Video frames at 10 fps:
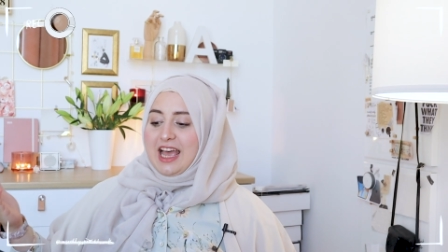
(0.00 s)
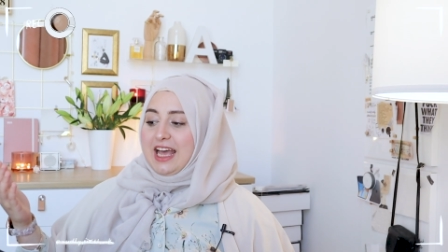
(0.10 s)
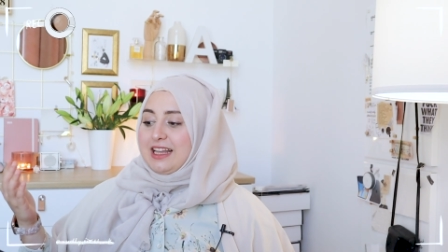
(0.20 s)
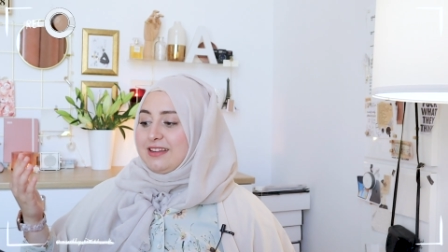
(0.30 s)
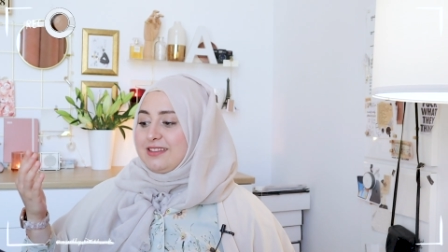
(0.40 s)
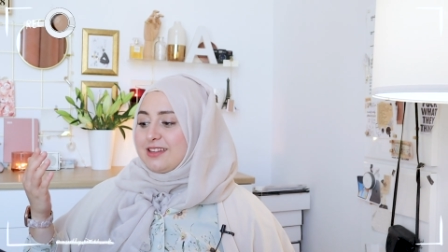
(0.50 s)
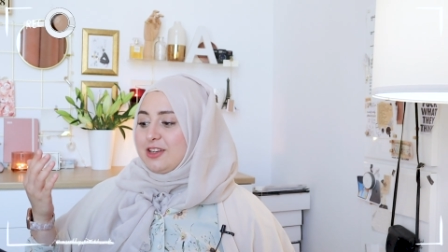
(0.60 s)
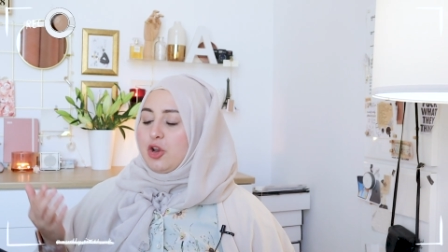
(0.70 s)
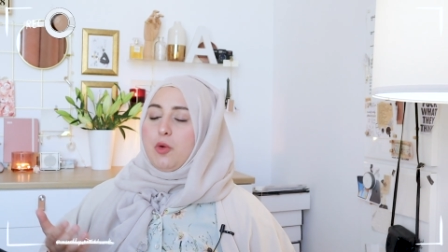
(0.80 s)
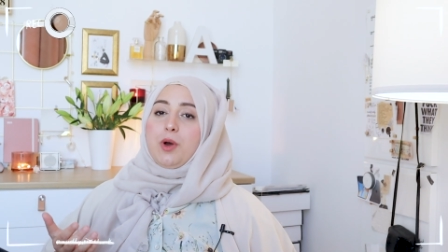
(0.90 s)
And
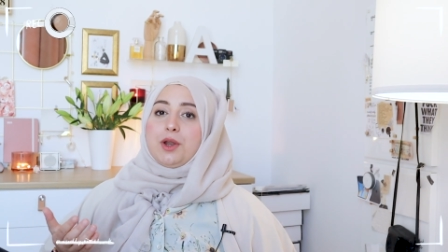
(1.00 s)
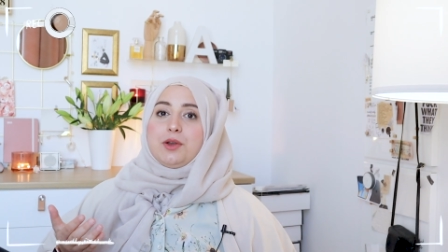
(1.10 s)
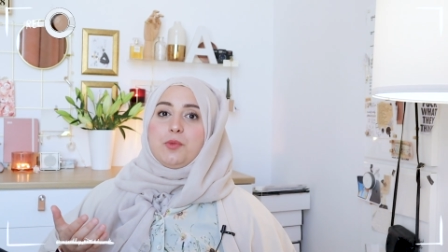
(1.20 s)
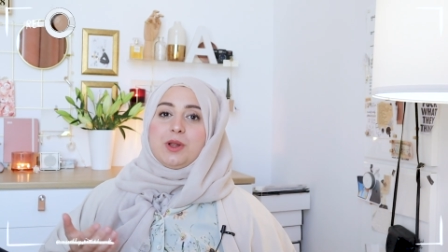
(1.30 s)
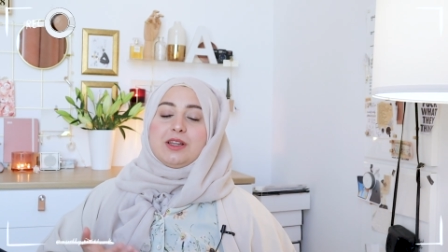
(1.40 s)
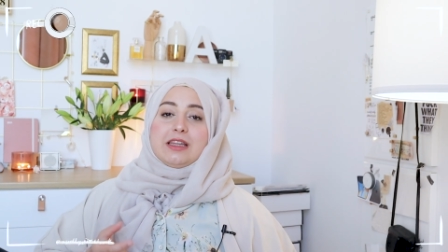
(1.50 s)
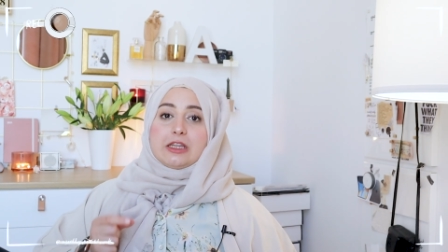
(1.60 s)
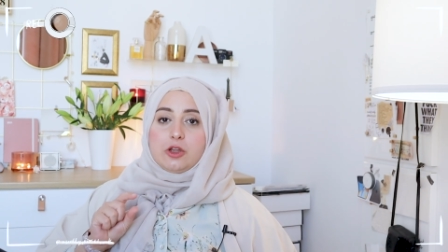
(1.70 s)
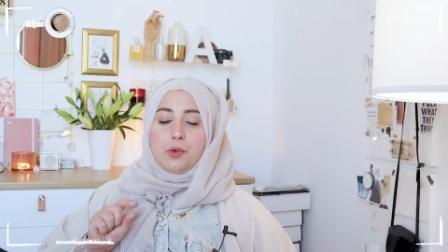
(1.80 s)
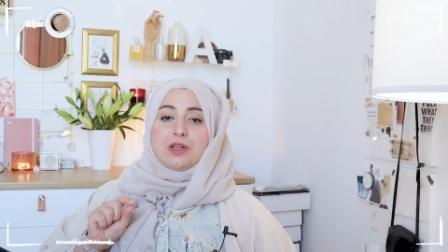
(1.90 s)
no one will
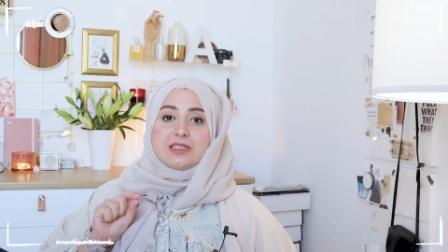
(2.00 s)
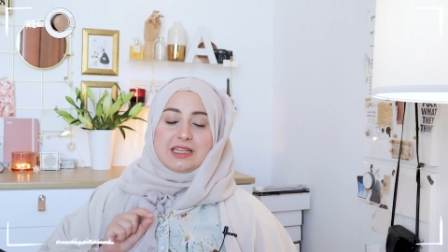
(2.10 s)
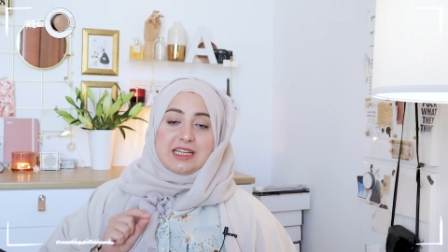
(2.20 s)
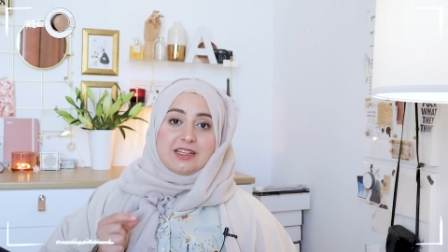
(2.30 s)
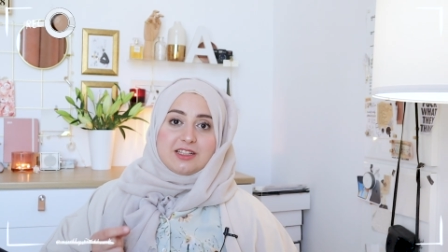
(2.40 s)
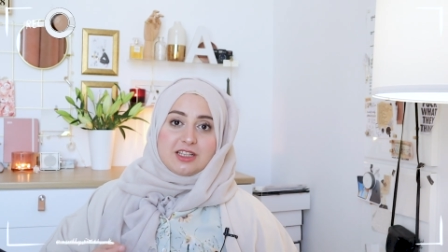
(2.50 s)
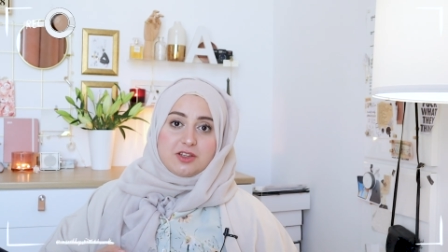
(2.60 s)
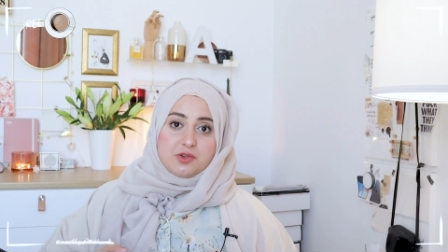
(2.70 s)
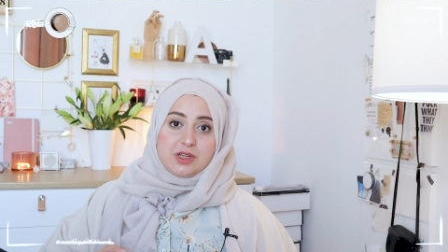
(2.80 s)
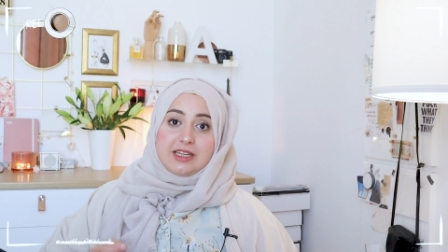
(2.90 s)
notice the details
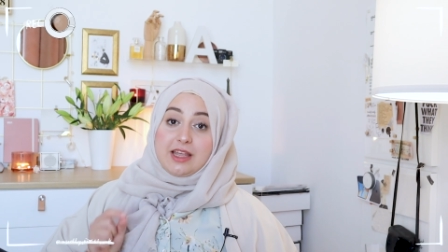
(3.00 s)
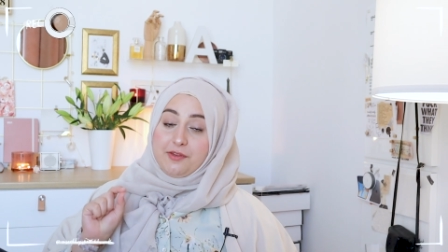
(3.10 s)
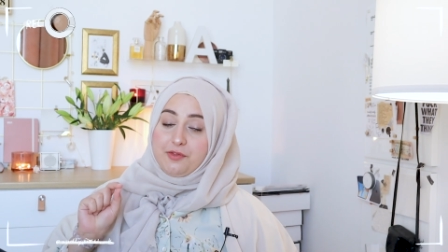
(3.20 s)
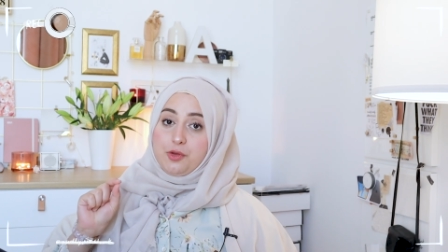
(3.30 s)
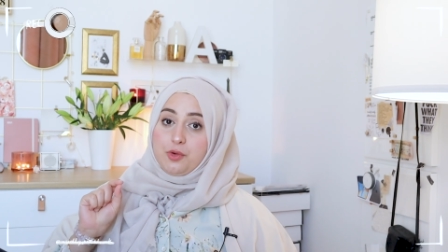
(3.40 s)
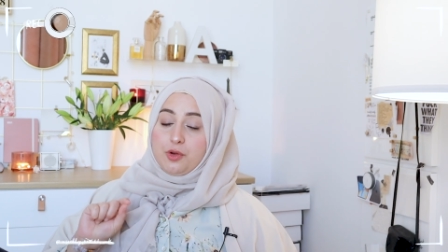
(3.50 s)
that you did if